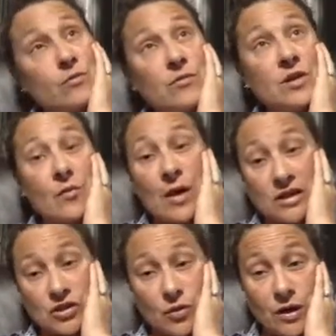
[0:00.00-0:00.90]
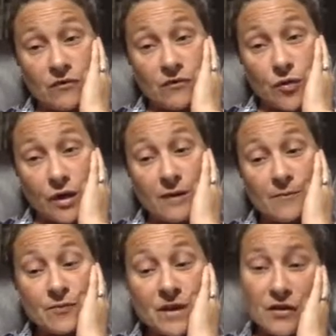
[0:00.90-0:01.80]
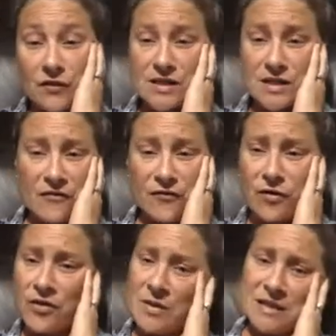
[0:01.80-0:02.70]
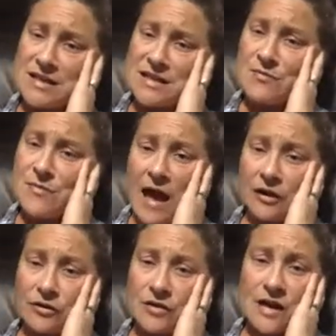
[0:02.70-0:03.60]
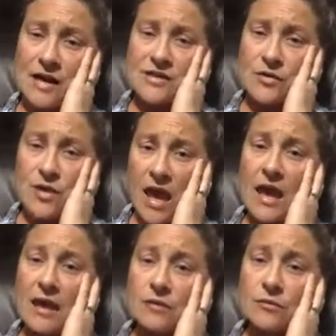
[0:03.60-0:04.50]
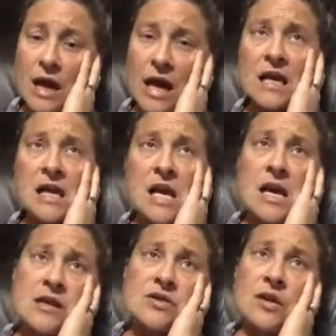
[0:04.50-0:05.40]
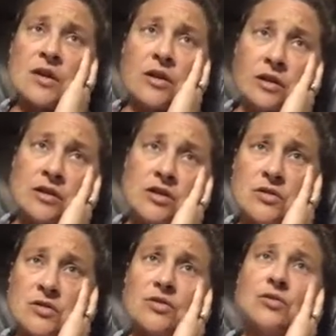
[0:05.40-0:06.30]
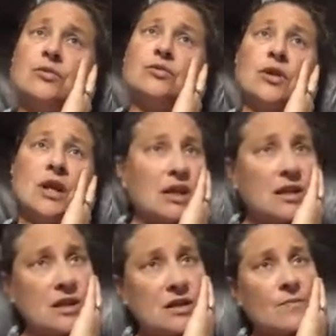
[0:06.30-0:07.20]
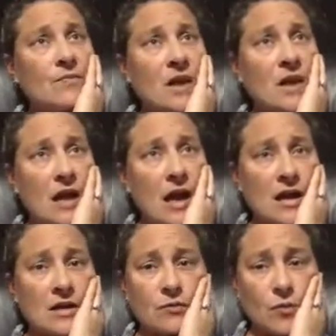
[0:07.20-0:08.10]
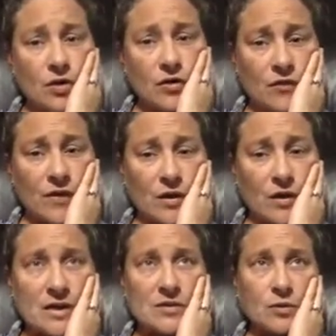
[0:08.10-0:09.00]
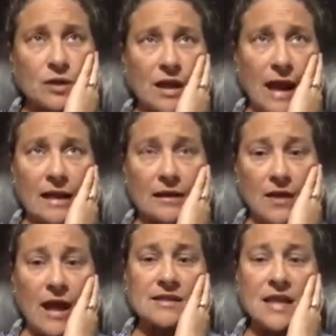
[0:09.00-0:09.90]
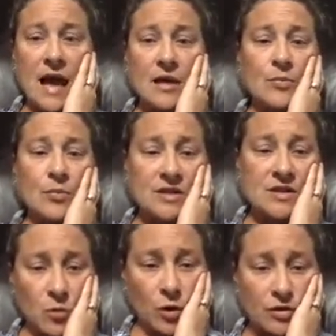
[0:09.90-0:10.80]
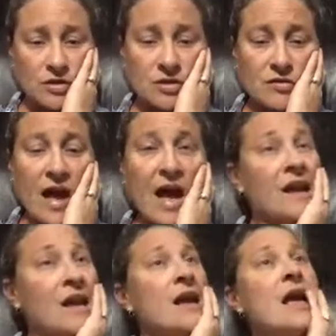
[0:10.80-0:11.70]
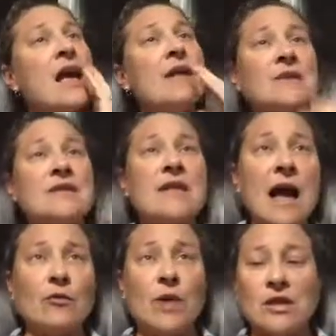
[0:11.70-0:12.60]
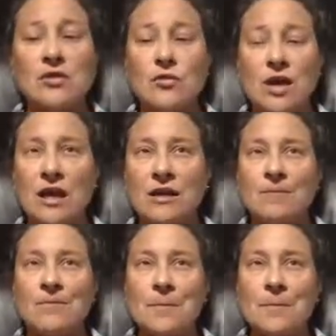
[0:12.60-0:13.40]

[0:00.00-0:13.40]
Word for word: you know my joy for it, if it's not for them, it doesn't matter, and that's okay, right? So I encourage you to look at it at what your fear is, really analyze that and put some words to that. And then that way you can